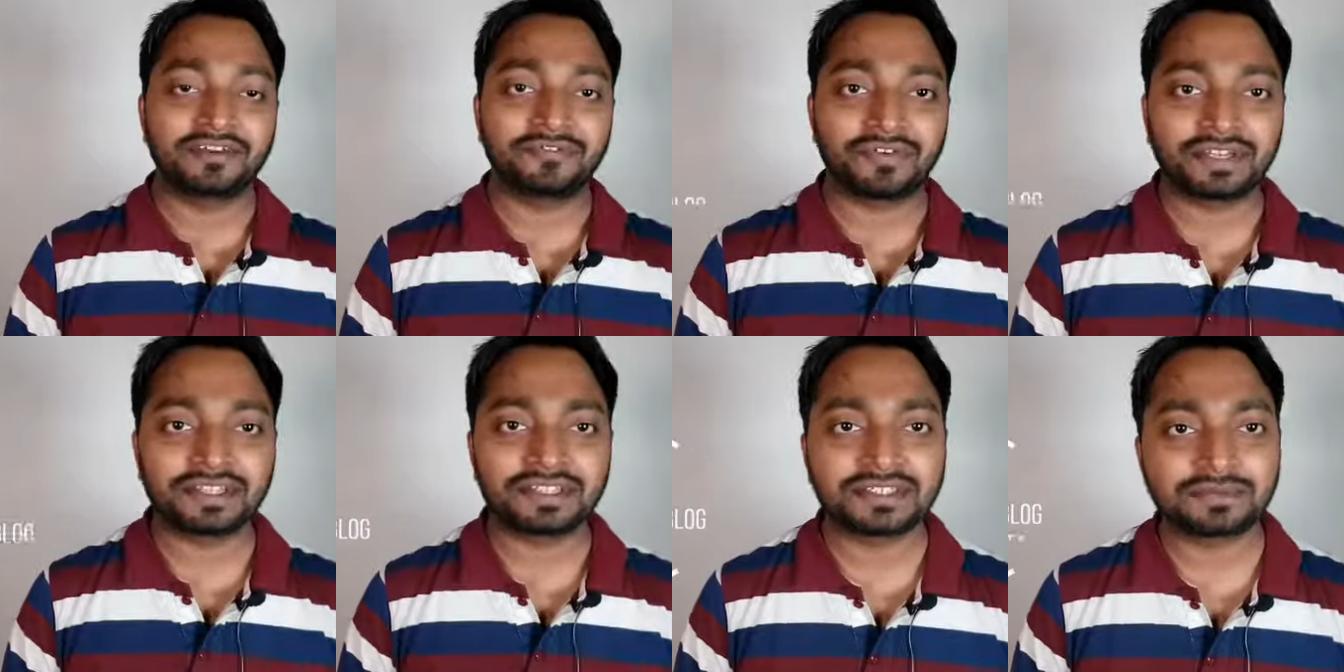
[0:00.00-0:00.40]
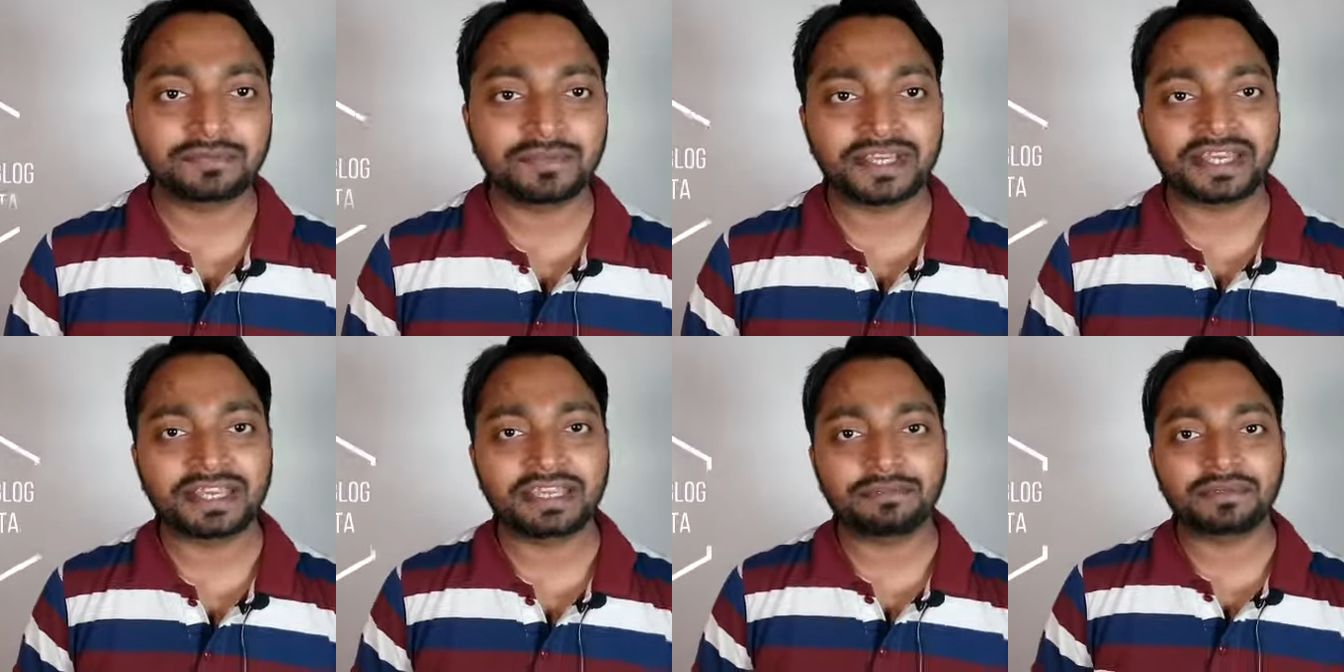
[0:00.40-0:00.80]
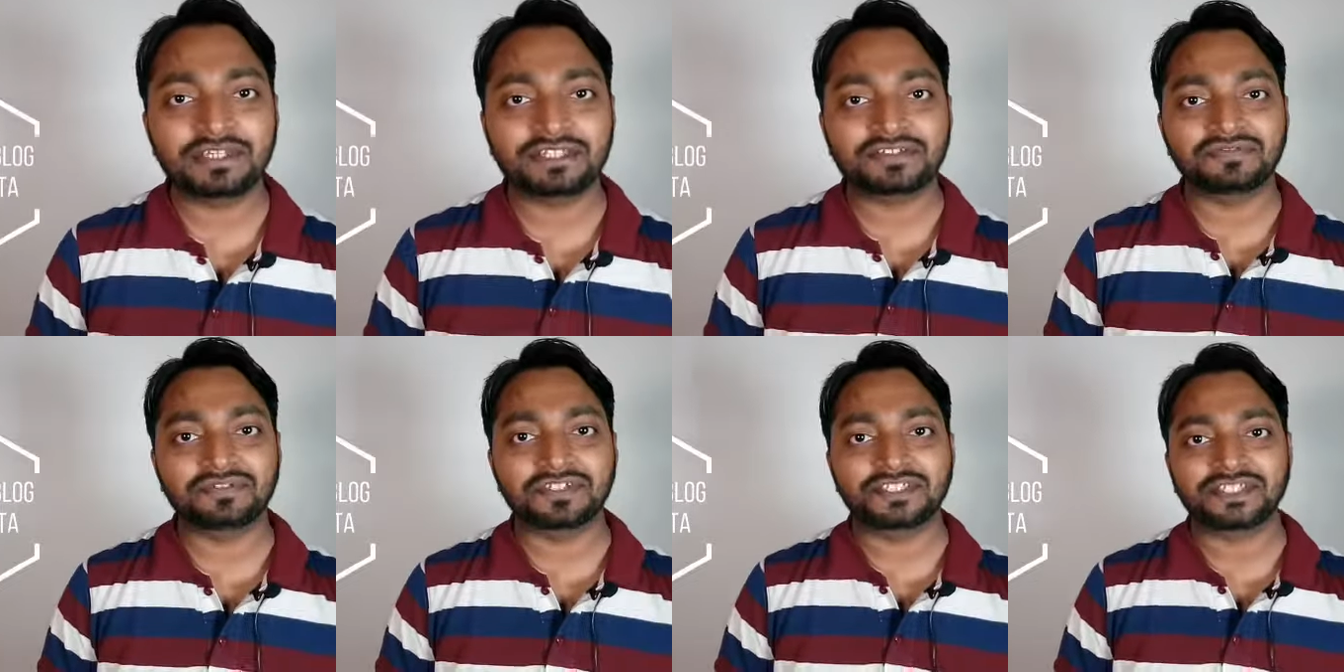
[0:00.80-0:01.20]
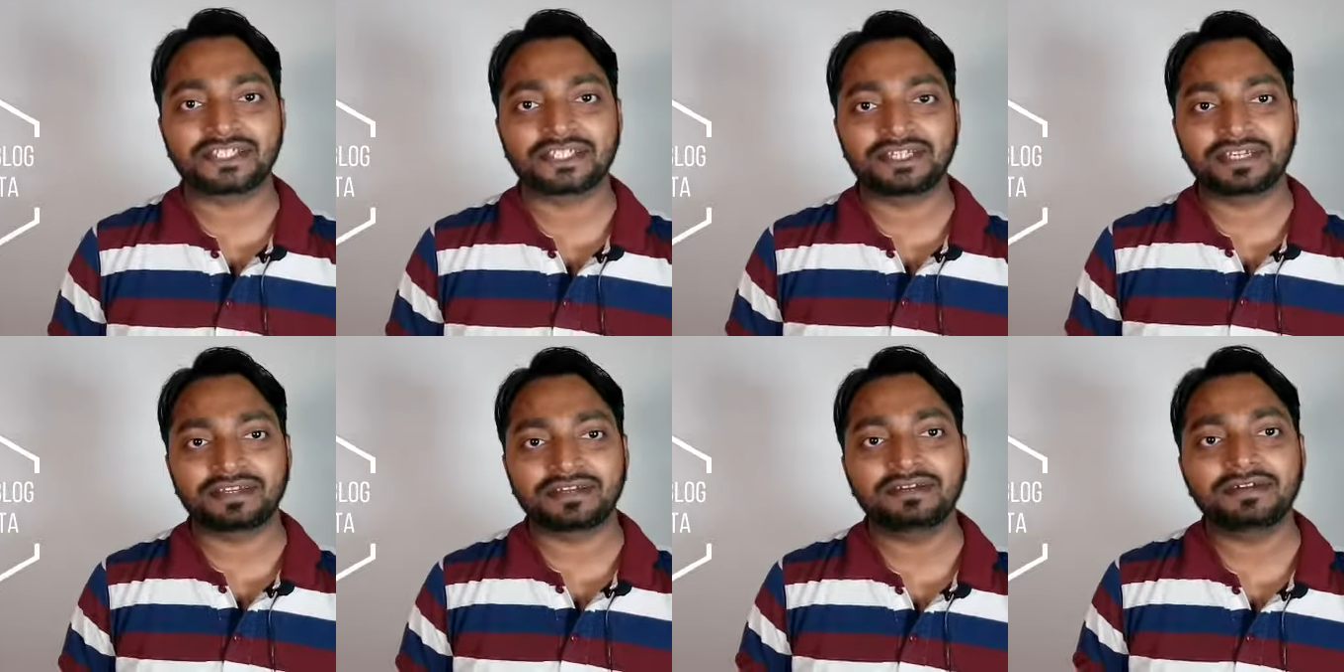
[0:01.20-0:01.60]
Hi friends, my name is
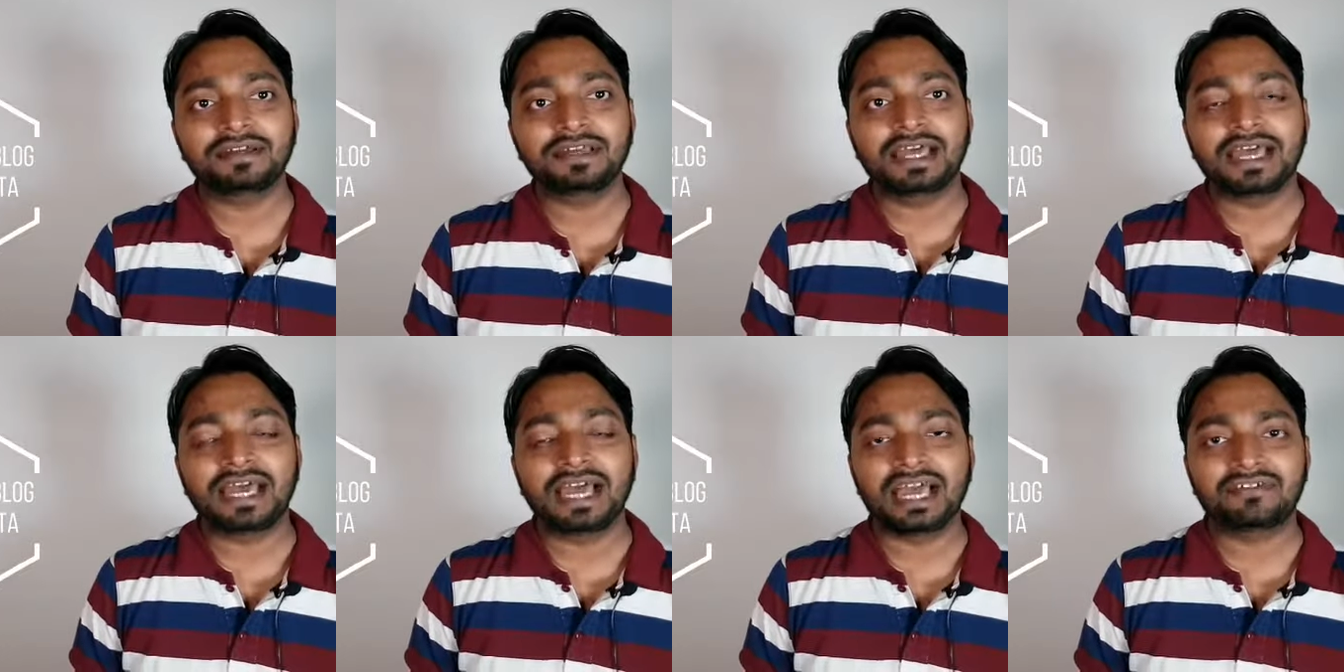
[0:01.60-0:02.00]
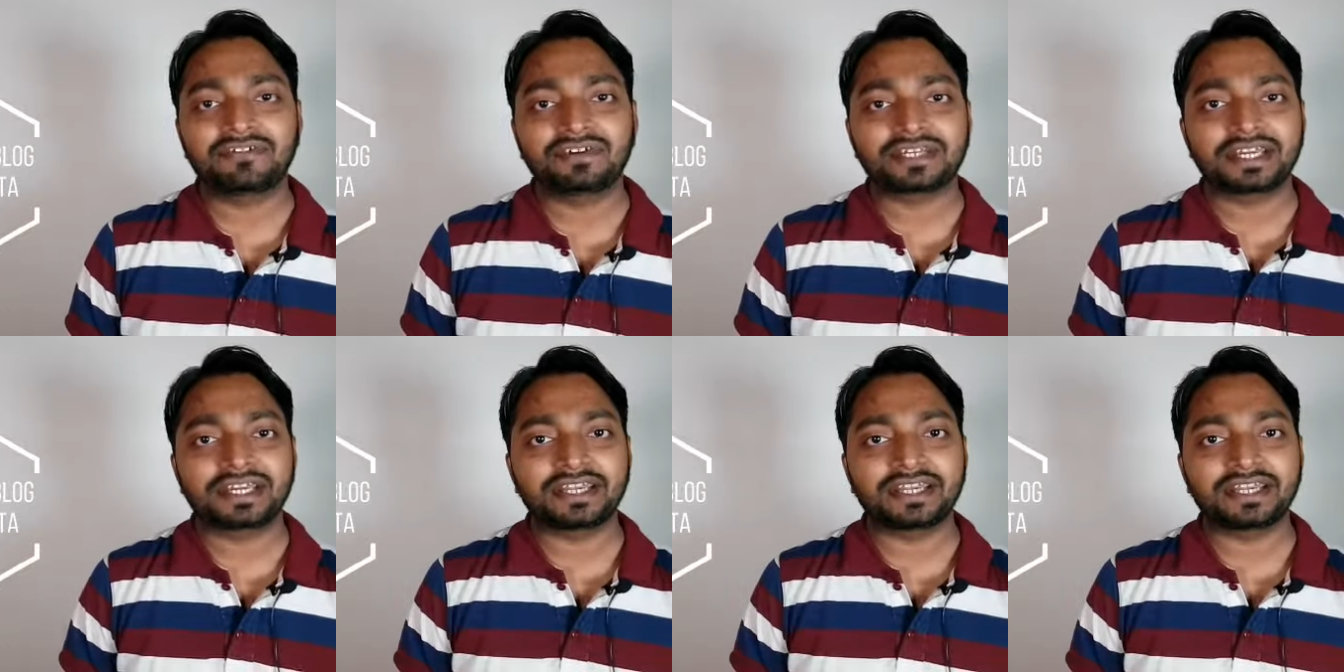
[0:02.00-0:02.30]
Vijay here. I have